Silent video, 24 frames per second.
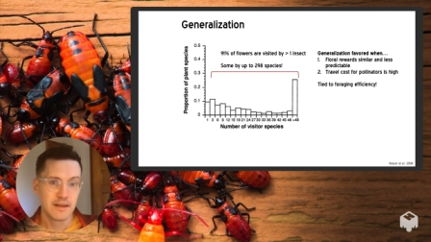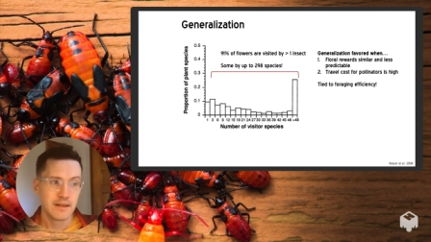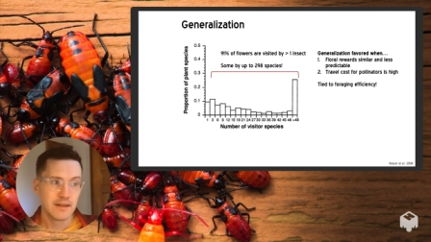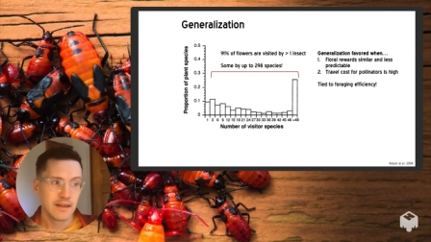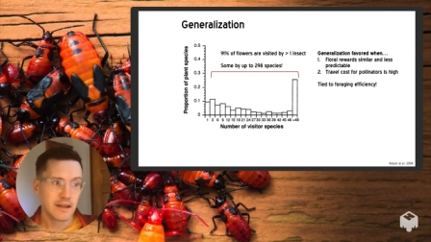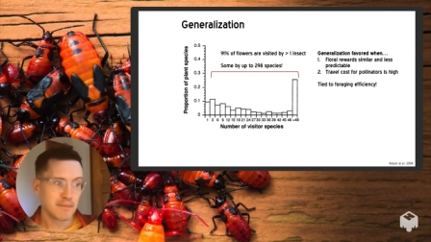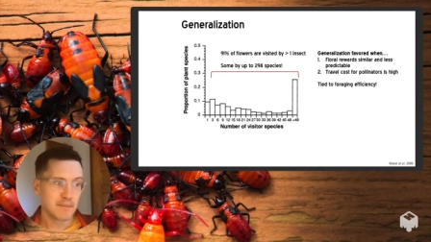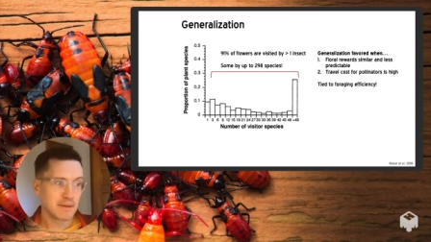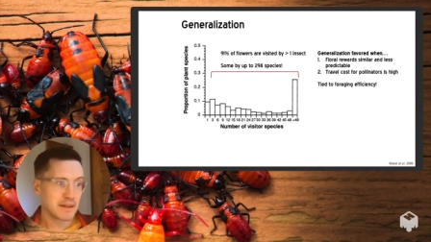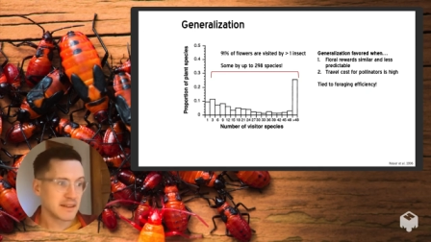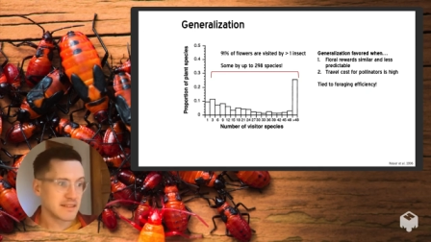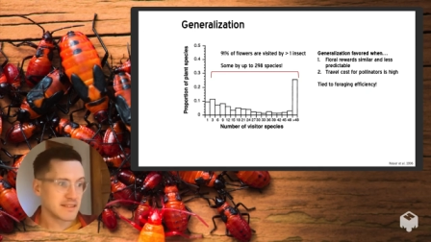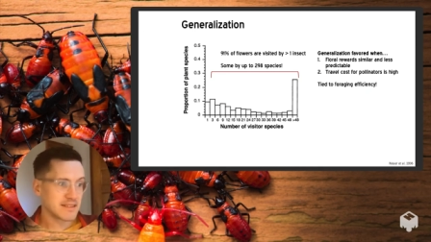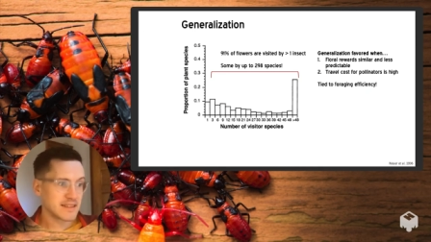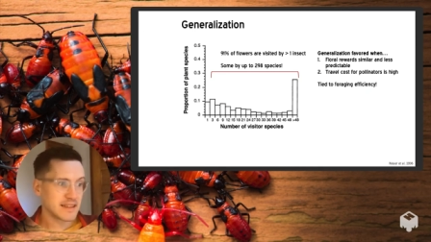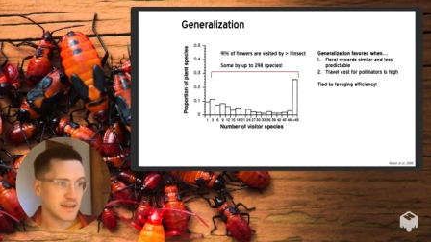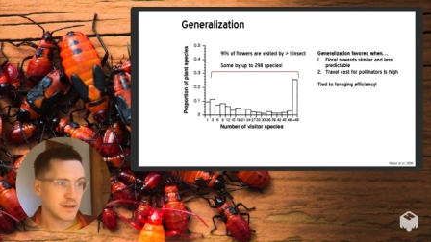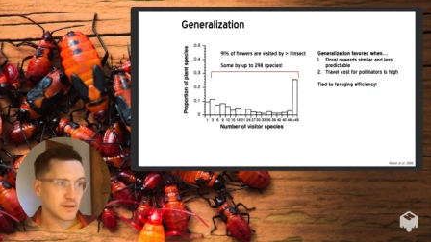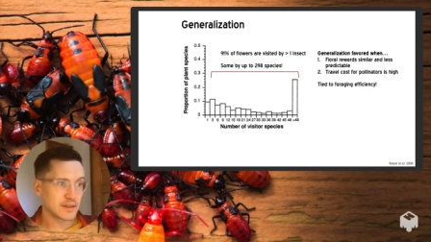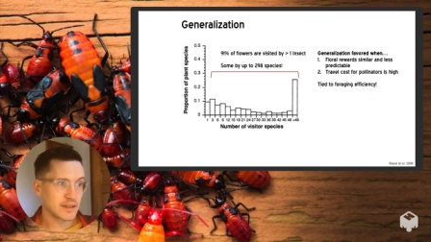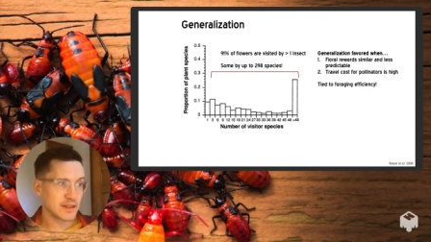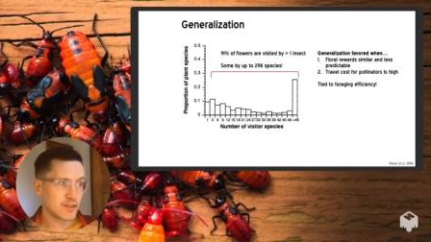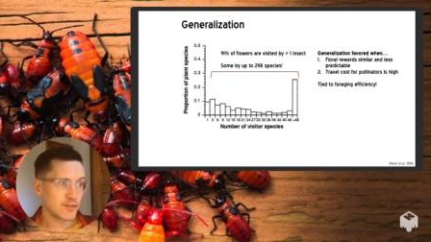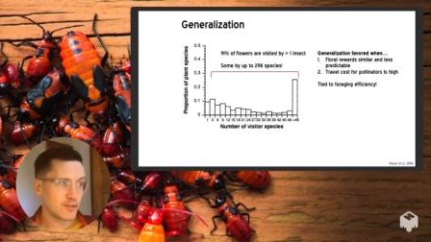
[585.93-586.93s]
And we can see here
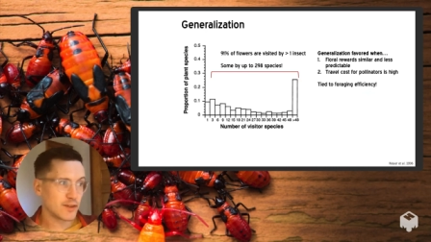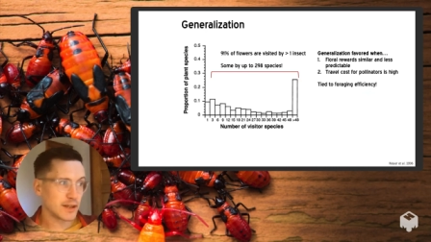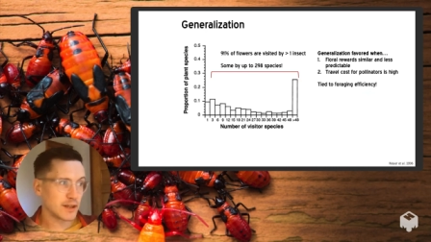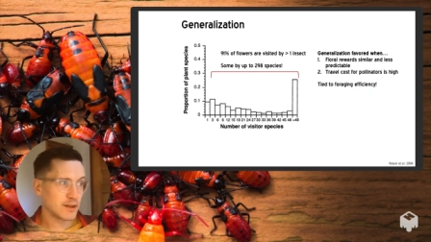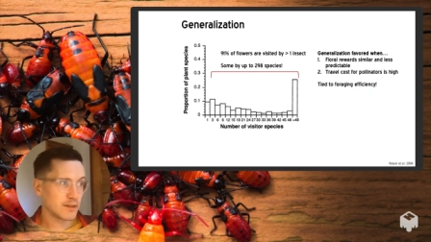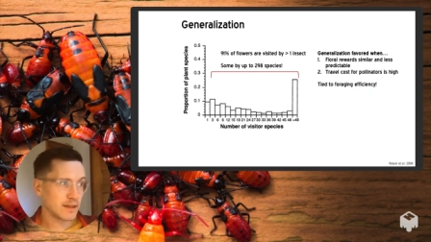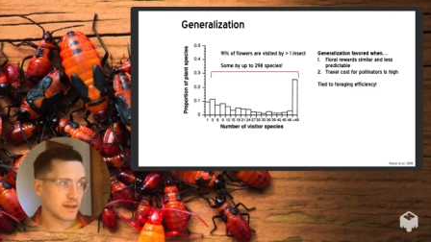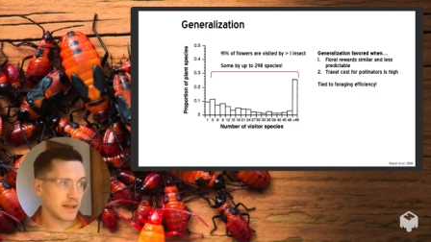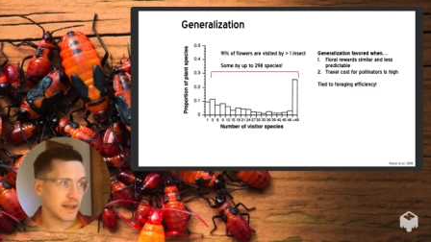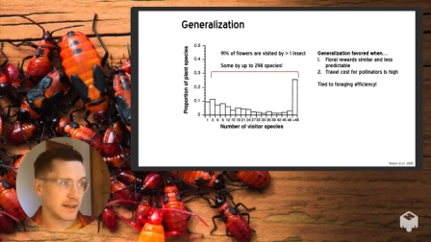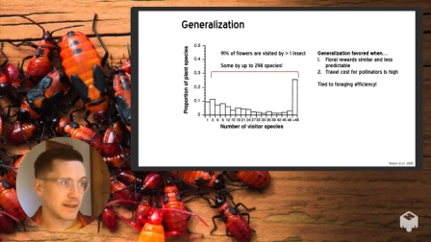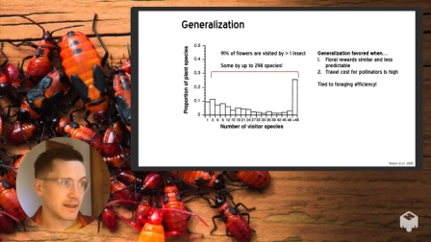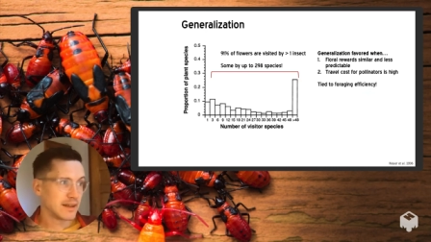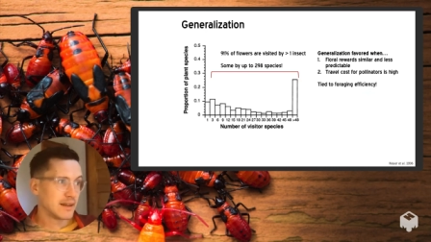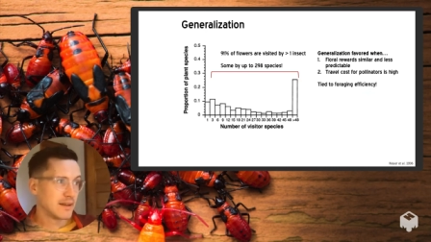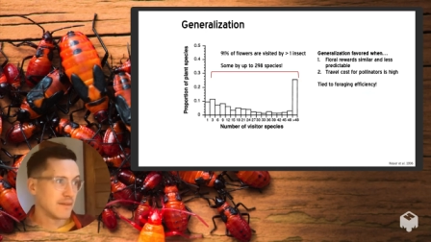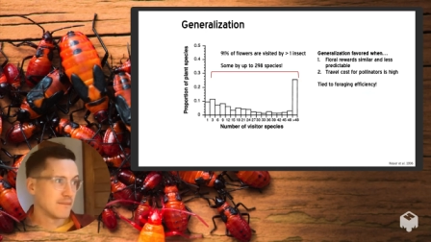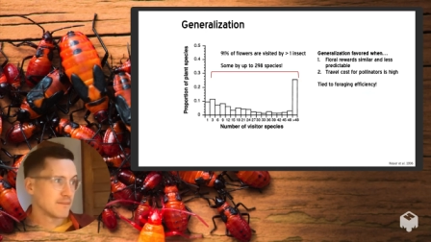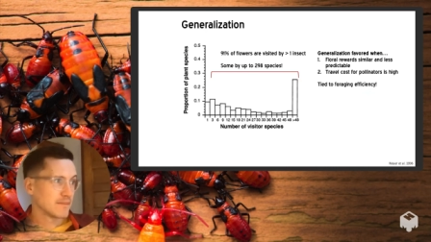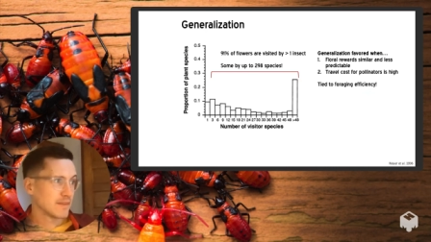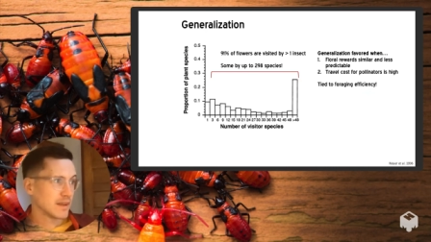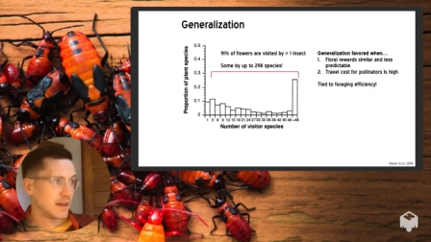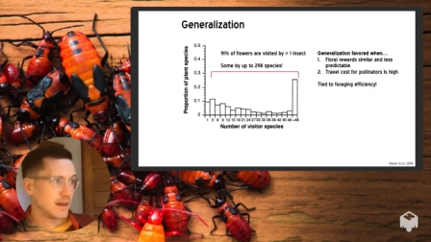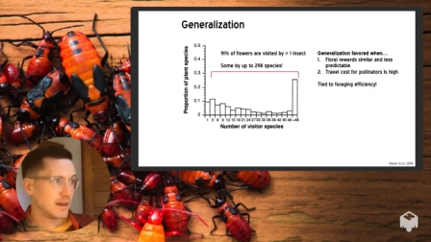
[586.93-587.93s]
in this figure that
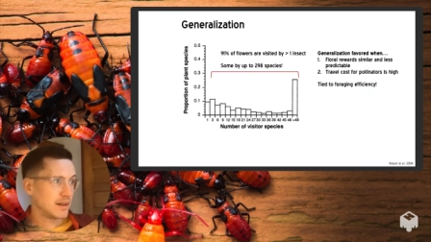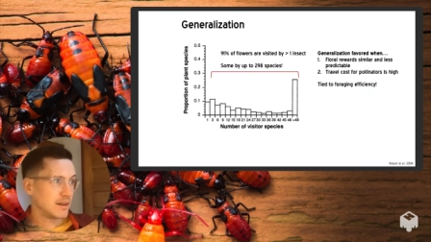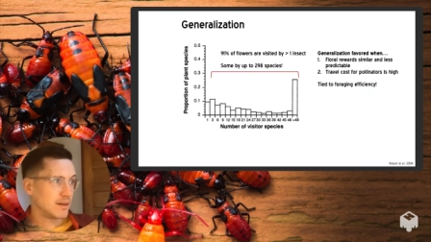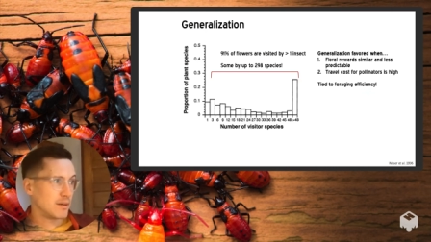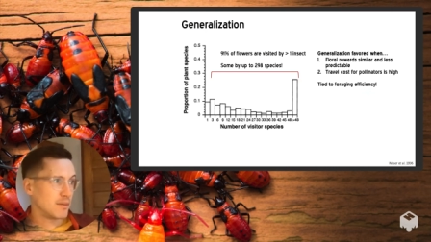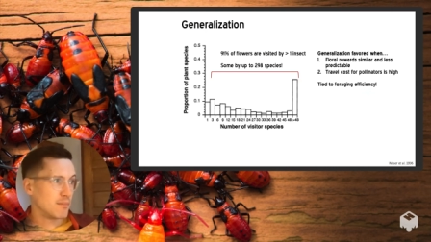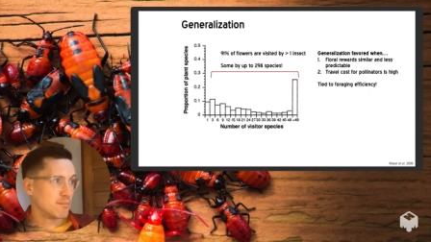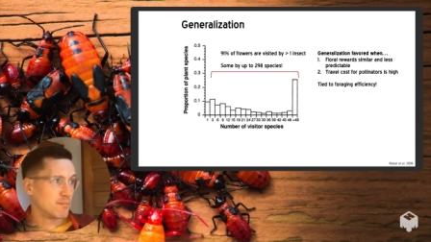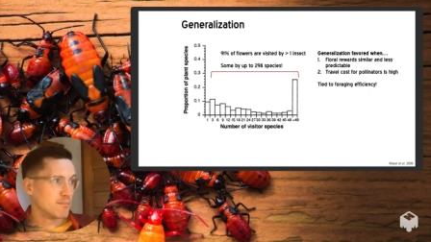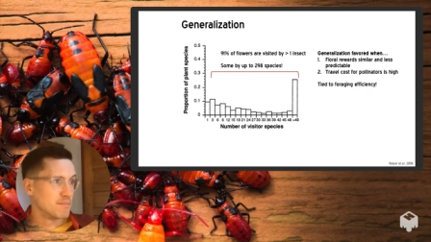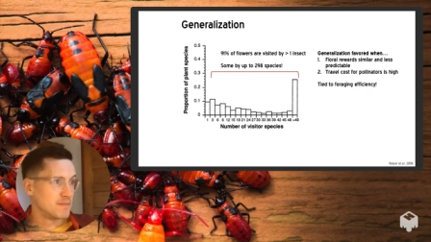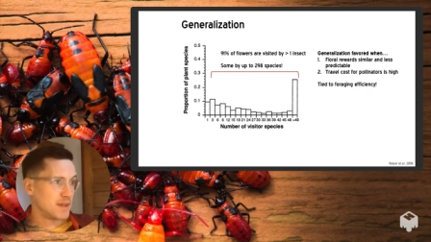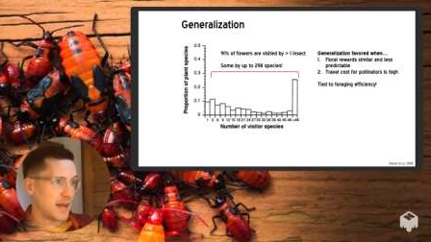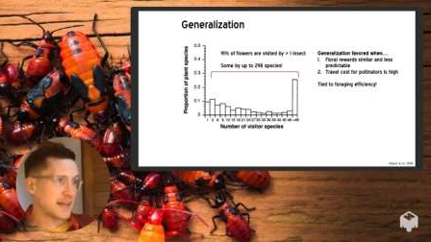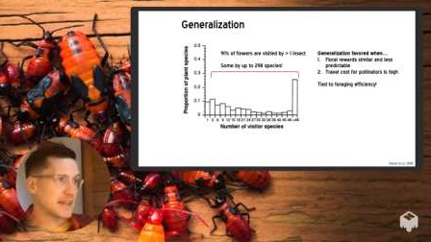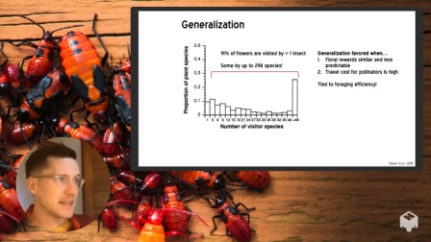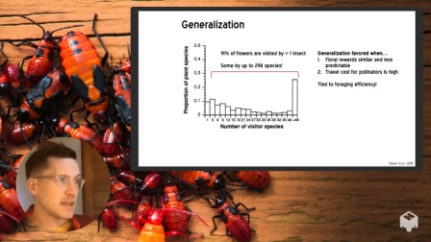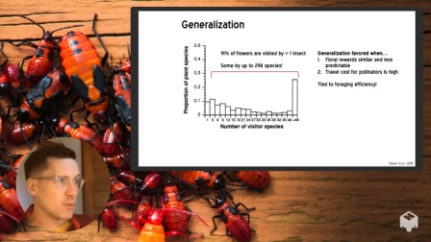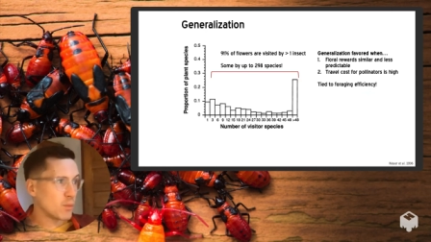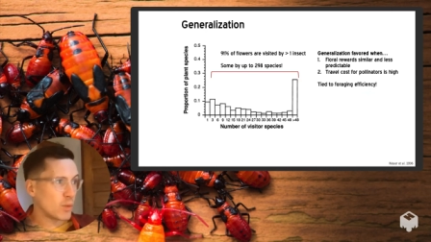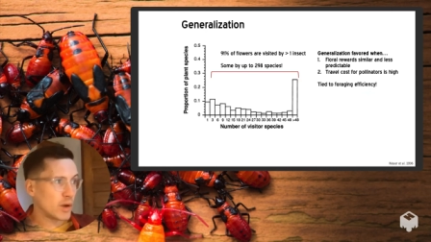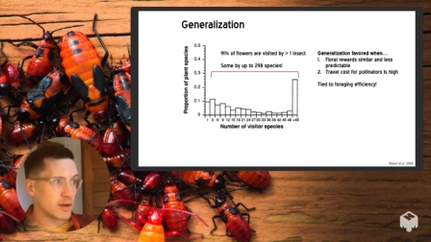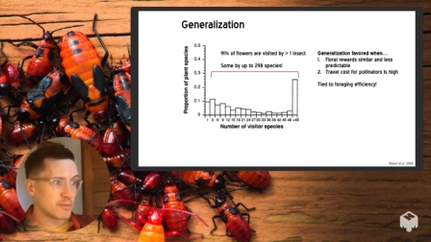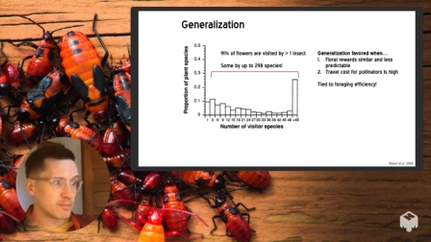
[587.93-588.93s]

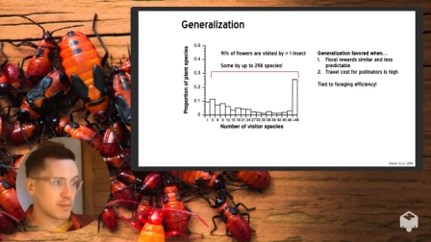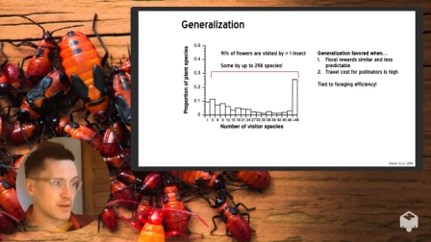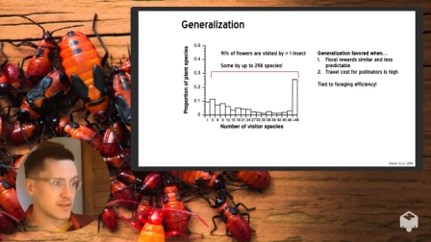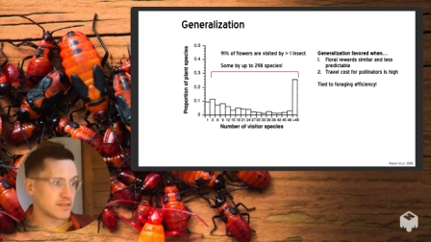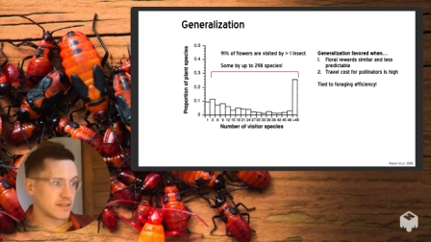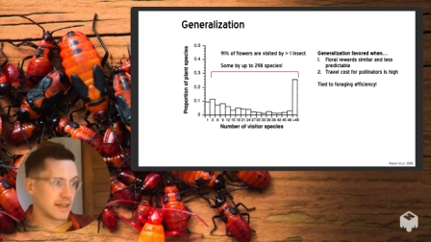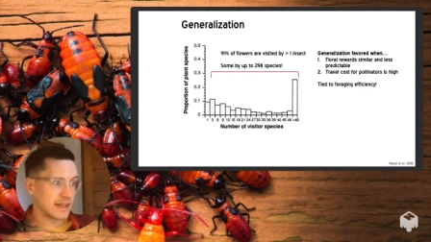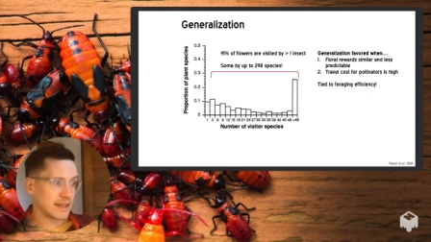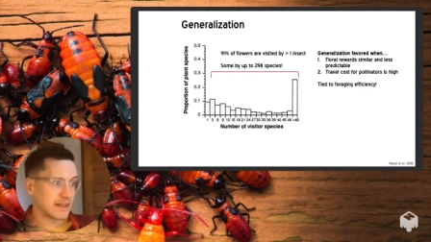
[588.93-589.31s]
91% uh,